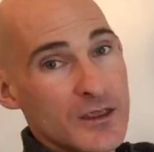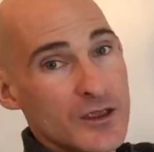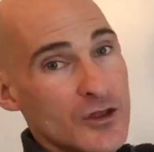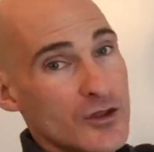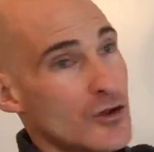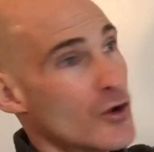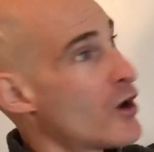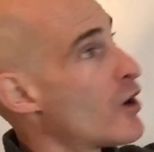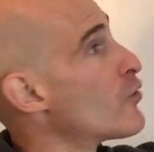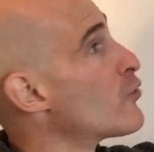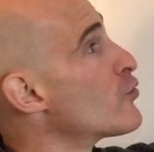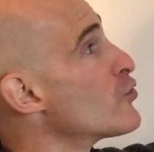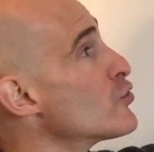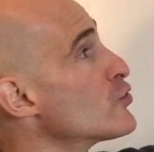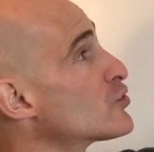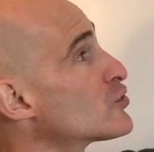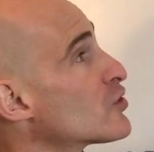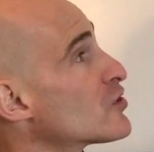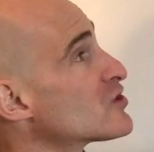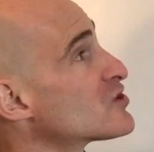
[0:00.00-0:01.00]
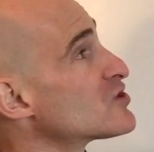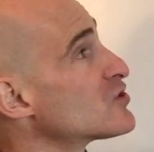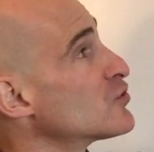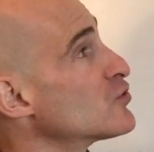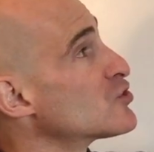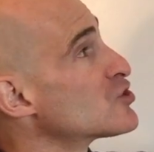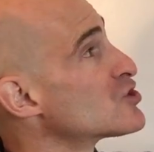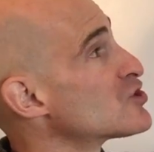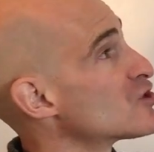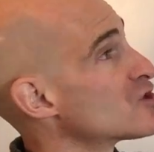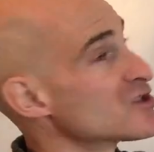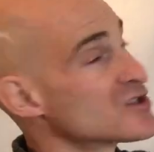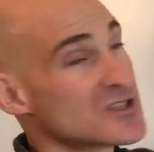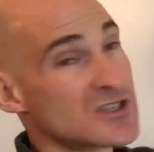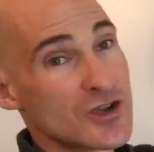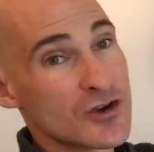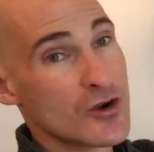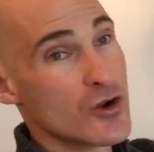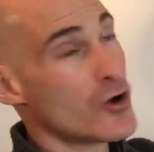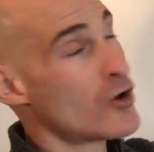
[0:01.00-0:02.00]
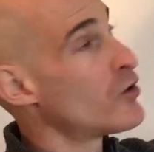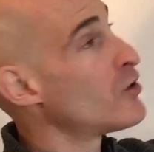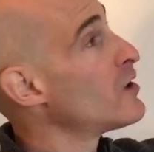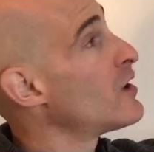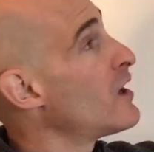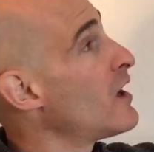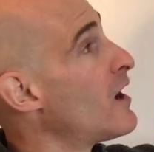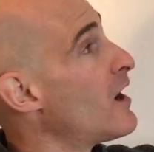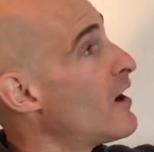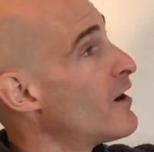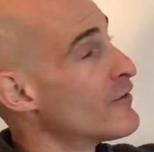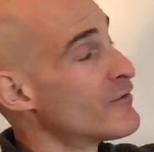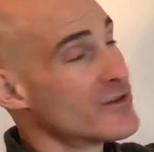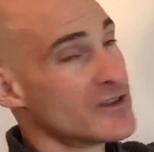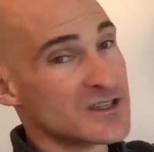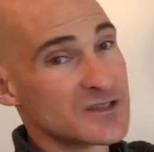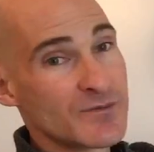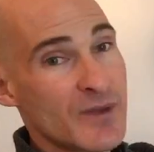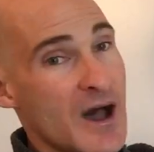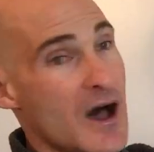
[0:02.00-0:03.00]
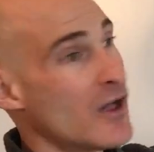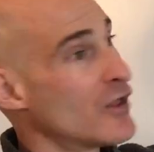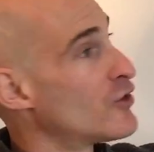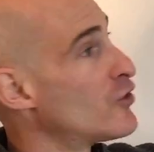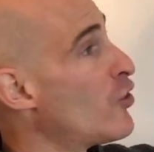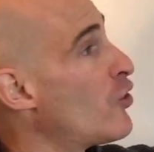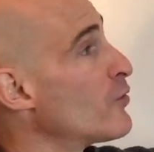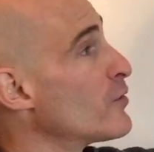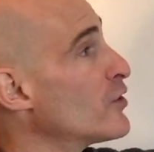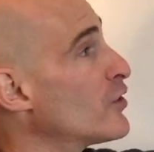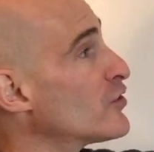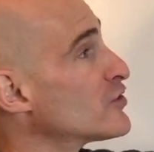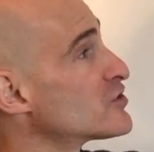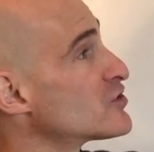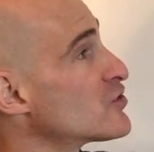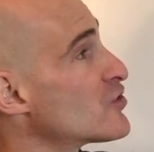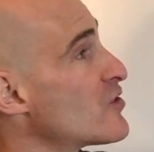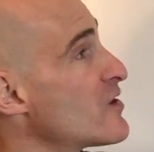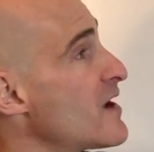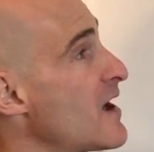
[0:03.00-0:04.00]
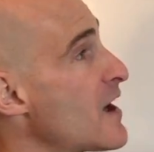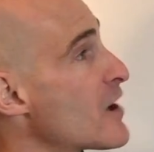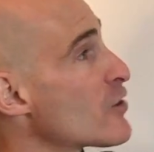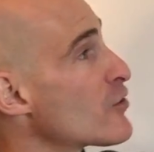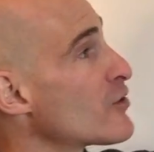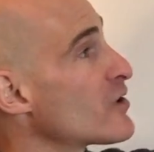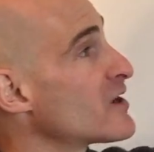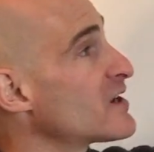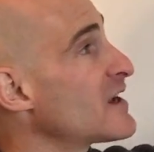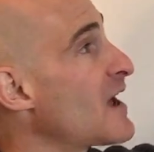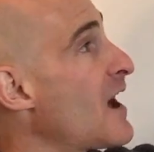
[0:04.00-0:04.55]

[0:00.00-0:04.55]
you know, a root or a solution or a zero of this polynomial. So you're narrowing